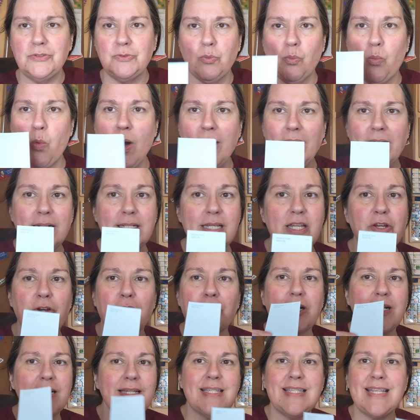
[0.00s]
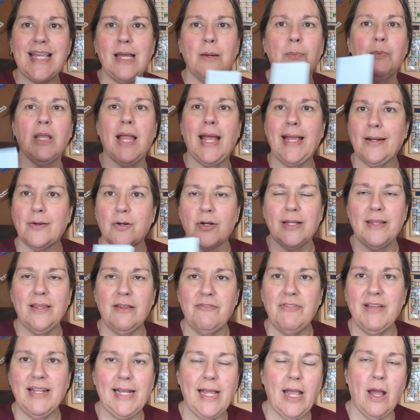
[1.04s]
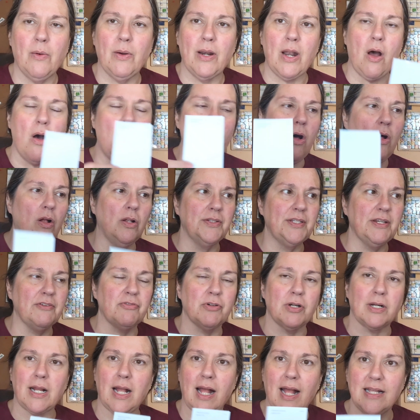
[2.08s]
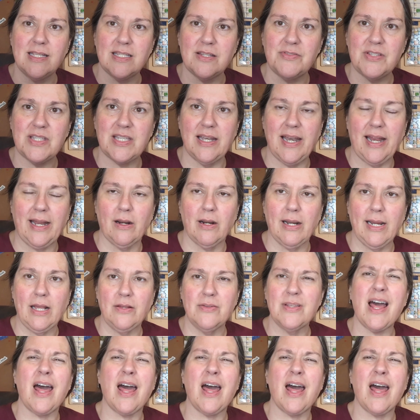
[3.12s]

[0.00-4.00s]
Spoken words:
One or two, you're going to see them later in the video in all different kinds of scenarios.